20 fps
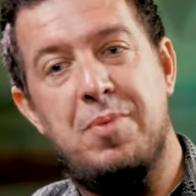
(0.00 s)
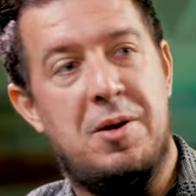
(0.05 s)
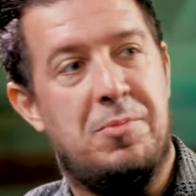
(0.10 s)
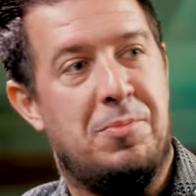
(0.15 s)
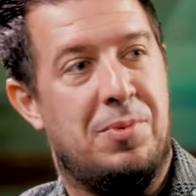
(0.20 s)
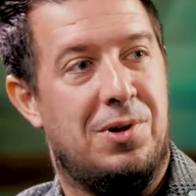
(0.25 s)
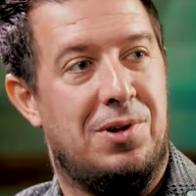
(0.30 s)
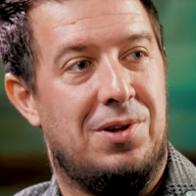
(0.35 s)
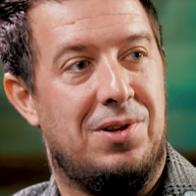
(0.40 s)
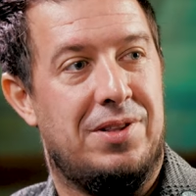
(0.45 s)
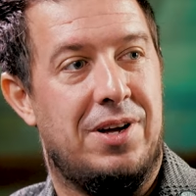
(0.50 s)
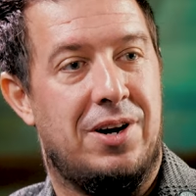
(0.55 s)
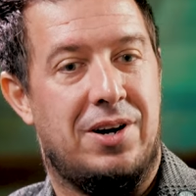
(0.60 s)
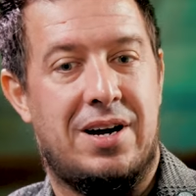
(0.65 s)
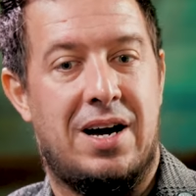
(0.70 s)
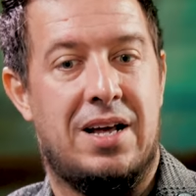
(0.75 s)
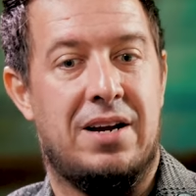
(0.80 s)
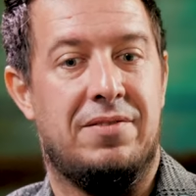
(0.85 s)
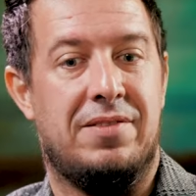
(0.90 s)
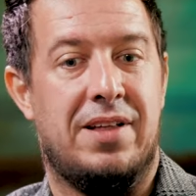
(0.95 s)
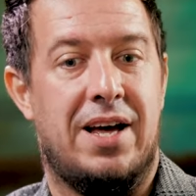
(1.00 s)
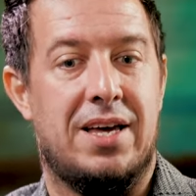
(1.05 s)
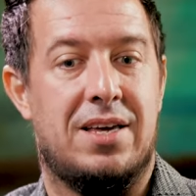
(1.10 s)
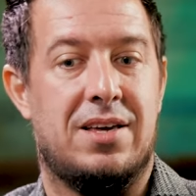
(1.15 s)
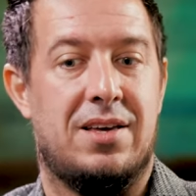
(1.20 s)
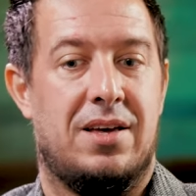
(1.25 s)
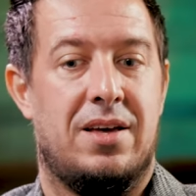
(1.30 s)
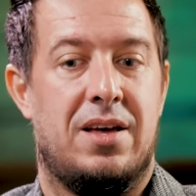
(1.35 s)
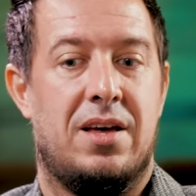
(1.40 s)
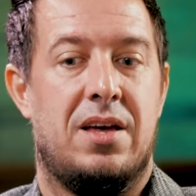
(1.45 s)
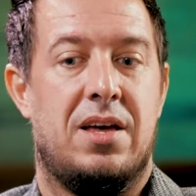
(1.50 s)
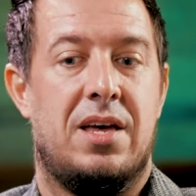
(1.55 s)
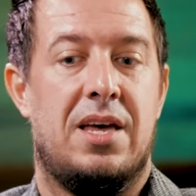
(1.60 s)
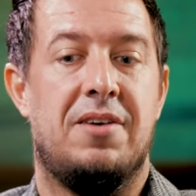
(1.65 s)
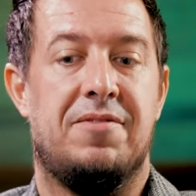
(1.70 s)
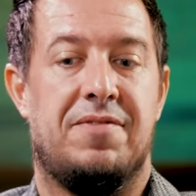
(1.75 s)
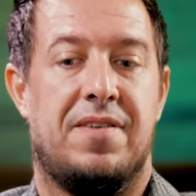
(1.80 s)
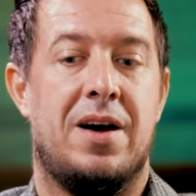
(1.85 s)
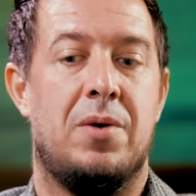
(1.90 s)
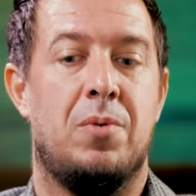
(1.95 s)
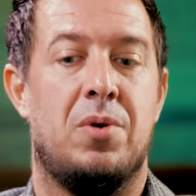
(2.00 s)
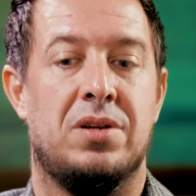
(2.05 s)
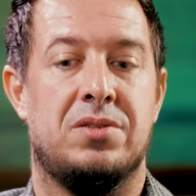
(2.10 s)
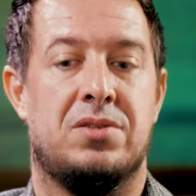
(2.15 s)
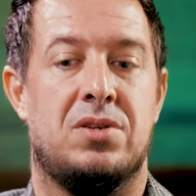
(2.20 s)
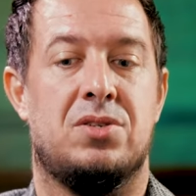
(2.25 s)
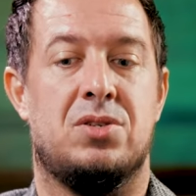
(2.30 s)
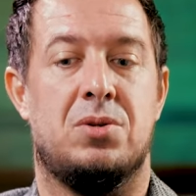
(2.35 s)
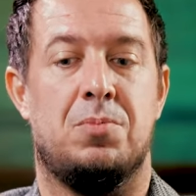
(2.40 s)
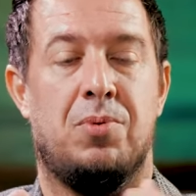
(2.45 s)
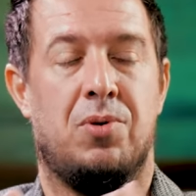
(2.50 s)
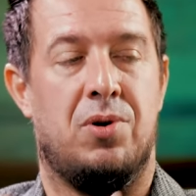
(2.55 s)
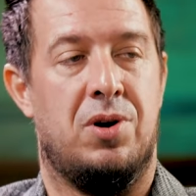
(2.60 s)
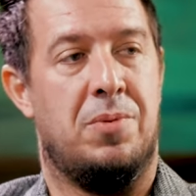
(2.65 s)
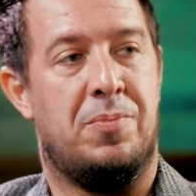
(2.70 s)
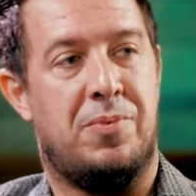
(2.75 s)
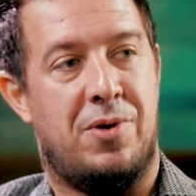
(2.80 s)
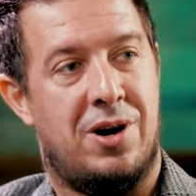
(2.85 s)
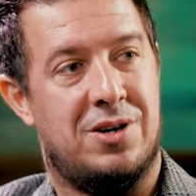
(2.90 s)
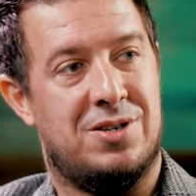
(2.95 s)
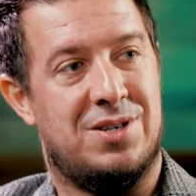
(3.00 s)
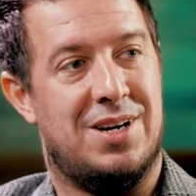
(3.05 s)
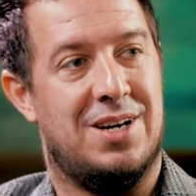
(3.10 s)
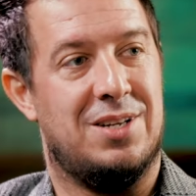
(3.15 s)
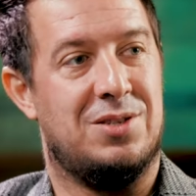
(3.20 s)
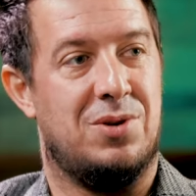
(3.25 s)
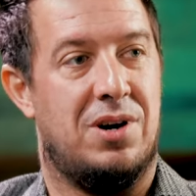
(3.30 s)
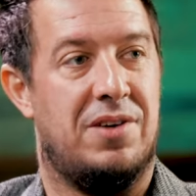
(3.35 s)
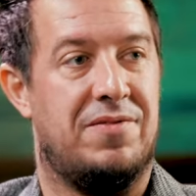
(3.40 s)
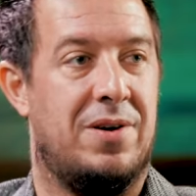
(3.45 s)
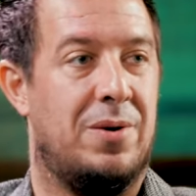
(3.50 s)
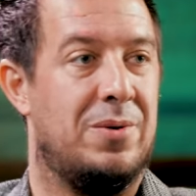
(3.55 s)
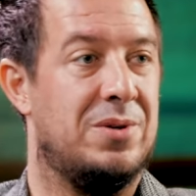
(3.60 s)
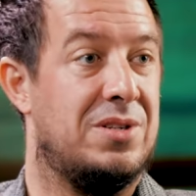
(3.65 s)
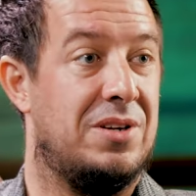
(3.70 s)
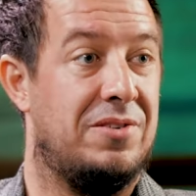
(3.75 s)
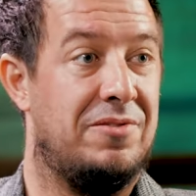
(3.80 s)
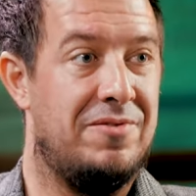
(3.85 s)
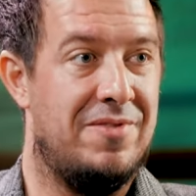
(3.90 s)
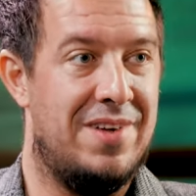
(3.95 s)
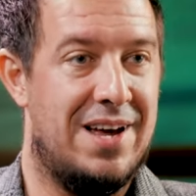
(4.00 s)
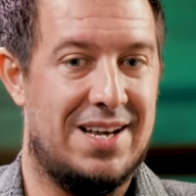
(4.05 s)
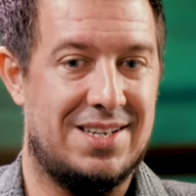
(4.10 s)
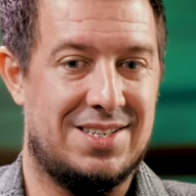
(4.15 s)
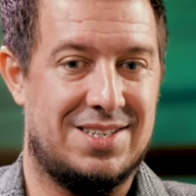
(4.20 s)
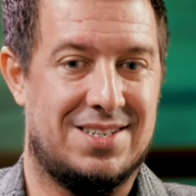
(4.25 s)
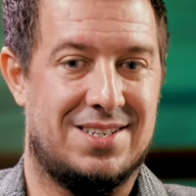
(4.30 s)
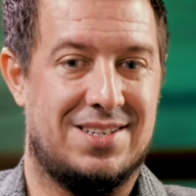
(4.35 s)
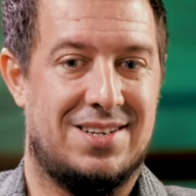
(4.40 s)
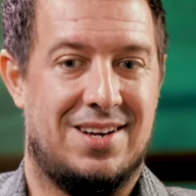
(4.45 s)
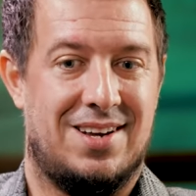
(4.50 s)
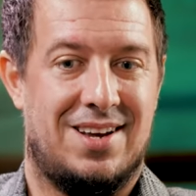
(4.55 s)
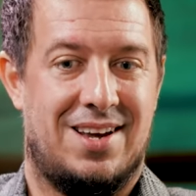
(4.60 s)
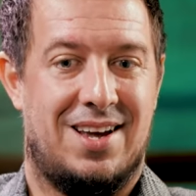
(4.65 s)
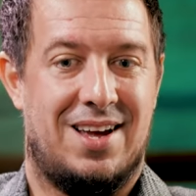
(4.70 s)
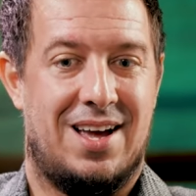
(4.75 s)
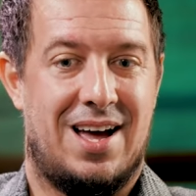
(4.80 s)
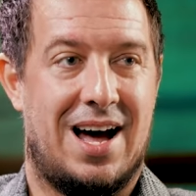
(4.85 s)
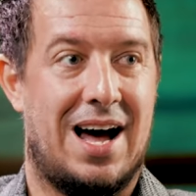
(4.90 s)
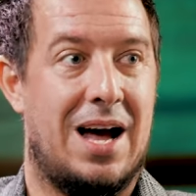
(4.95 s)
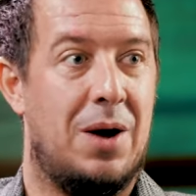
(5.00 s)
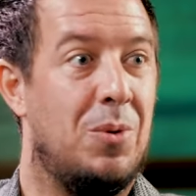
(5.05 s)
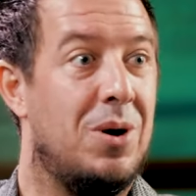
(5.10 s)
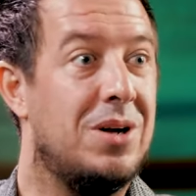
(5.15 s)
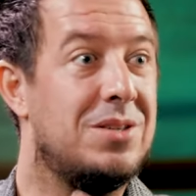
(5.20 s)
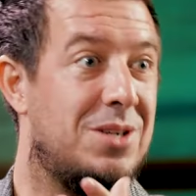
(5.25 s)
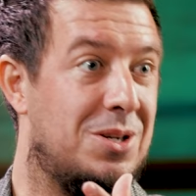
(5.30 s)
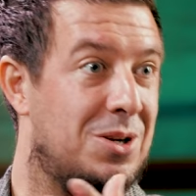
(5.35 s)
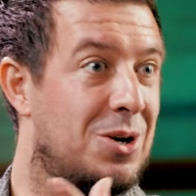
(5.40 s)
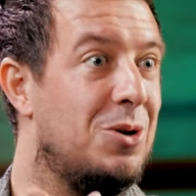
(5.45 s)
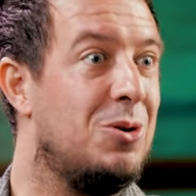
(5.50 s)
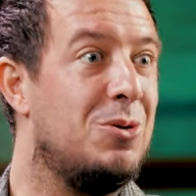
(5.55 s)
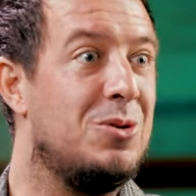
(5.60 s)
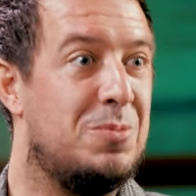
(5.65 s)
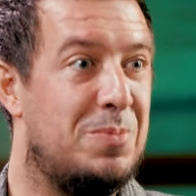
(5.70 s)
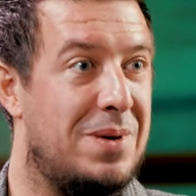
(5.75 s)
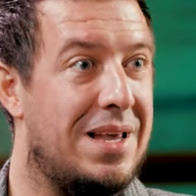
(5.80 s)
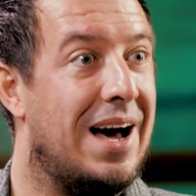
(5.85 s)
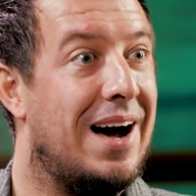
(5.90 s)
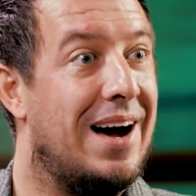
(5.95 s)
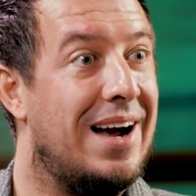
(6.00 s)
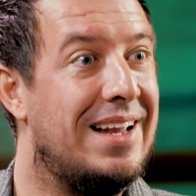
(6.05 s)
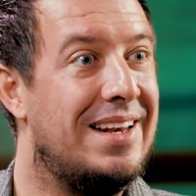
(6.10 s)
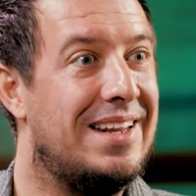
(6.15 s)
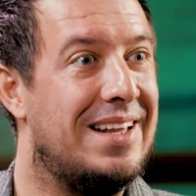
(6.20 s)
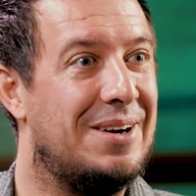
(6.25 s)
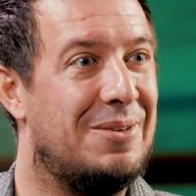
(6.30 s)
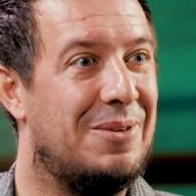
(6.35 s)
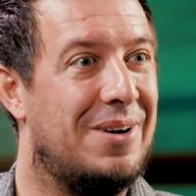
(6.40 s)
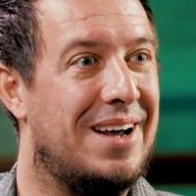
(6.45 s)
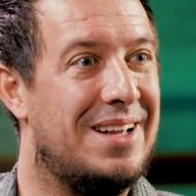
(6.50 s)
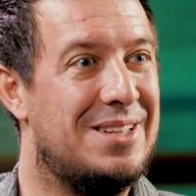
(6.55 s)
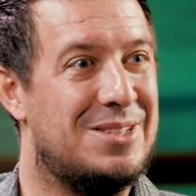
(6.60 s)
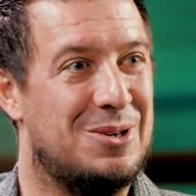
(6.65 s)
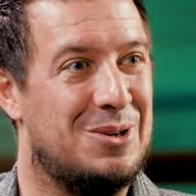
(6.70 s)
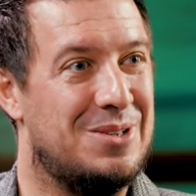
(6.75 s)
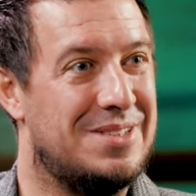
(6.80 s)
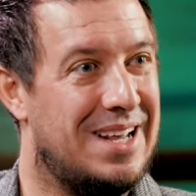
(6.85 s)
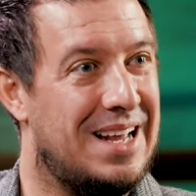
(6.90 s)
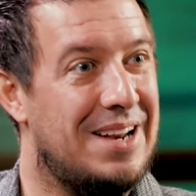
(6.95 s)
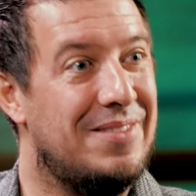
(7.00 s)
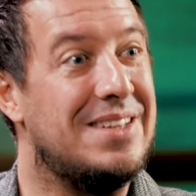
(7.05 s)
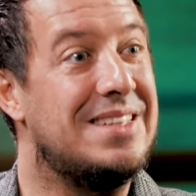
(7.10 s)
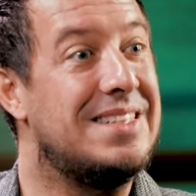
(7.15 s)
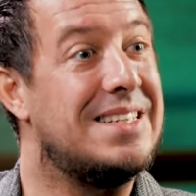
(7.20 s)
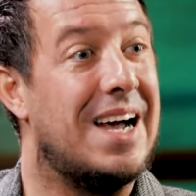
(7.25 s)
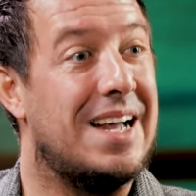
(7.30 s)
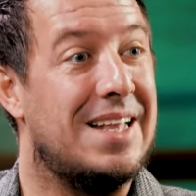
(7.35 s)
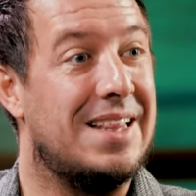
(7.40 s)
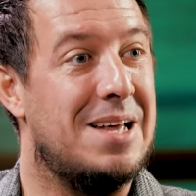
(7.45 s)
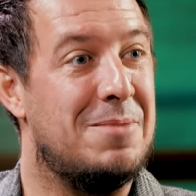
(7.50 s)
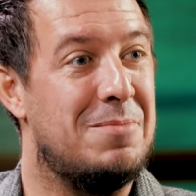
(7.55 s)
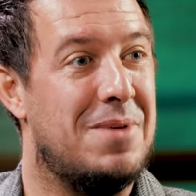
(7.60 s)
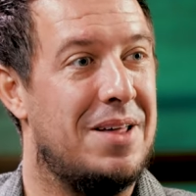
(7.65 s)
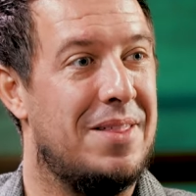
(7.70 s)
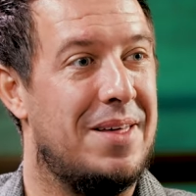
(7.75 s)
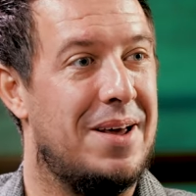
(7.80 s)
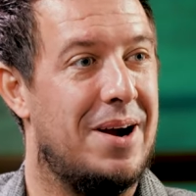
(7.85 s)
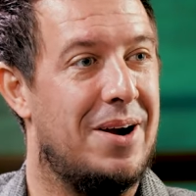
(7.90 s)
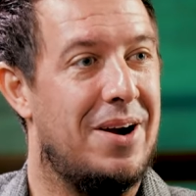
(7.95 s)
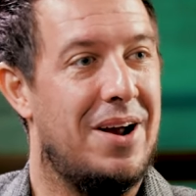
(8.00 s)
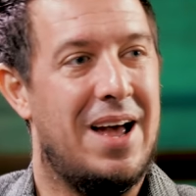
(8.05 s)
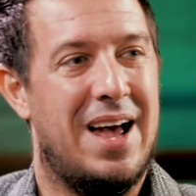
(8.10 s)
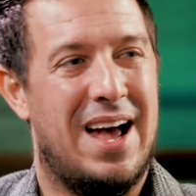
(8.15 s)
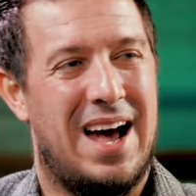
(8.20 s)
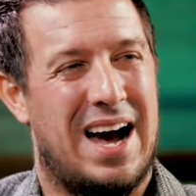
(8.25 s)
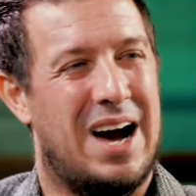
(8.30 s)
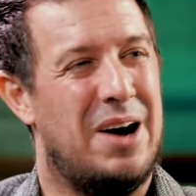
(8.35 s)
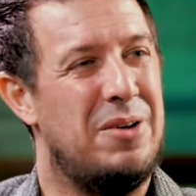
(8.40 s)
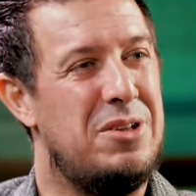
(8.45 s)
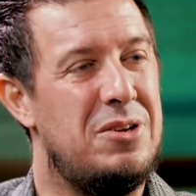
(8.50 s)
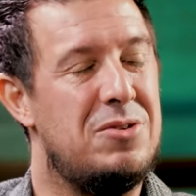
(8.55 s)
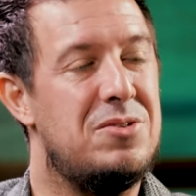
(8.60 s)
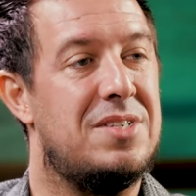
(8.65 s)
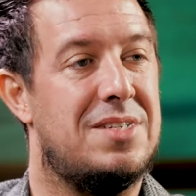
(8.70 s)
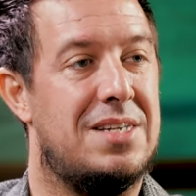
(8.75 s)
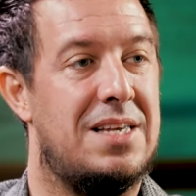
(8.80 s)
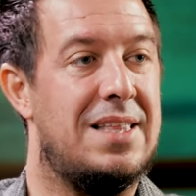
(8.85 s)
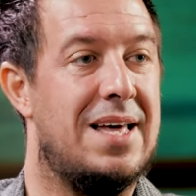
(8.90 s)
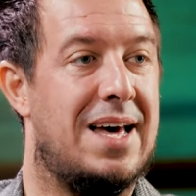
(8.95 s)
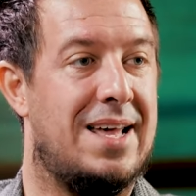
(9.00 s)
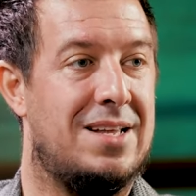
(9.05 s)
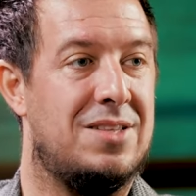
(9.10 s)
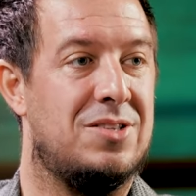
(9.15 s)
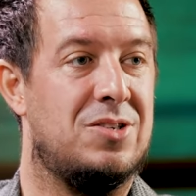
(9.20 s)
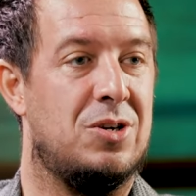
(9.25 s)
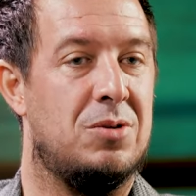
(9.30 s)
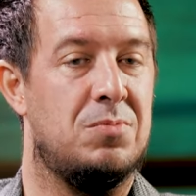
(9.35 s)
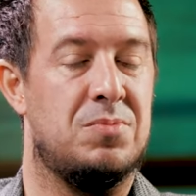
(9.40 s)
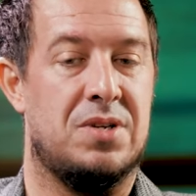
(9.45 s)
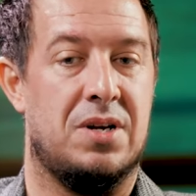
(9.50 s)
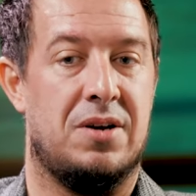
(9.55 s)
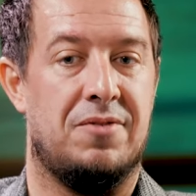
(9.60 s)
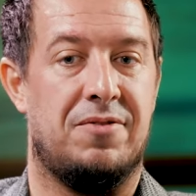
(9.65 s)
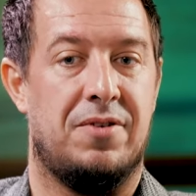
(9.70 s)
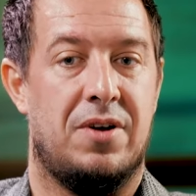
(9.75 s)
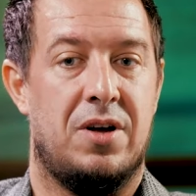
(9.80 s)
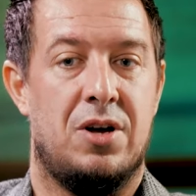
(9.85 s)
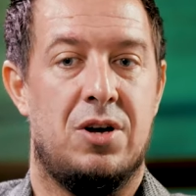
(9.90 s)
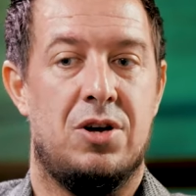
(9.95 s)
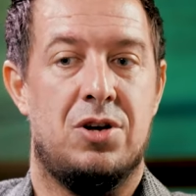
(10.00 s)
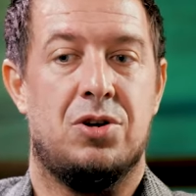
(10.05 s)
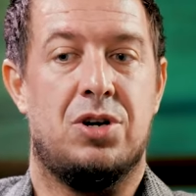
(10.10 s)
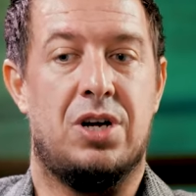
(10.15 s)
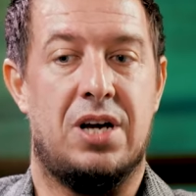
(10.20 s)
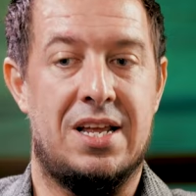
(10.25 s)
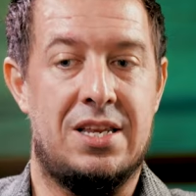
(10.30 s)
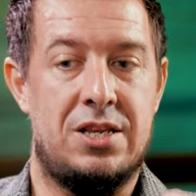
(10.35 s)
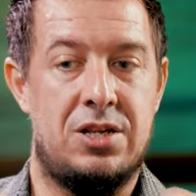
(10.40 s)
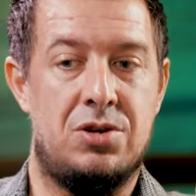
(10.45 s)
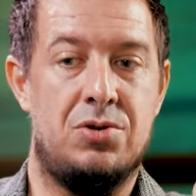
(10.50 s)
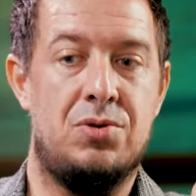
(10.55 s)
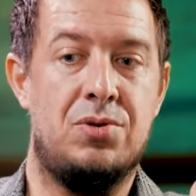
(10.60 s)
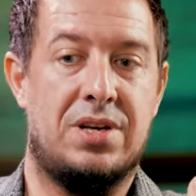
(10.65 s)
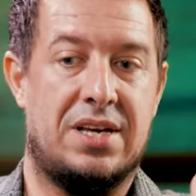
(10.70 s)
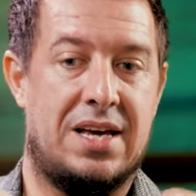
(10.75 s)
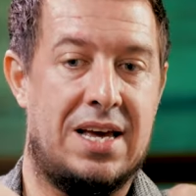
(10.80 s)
people, they're kind of like, if I want to support a project or if I want to invest, I want to know who's behind it, right? So it's kind of a dilemma there. How do you see that in terms of can you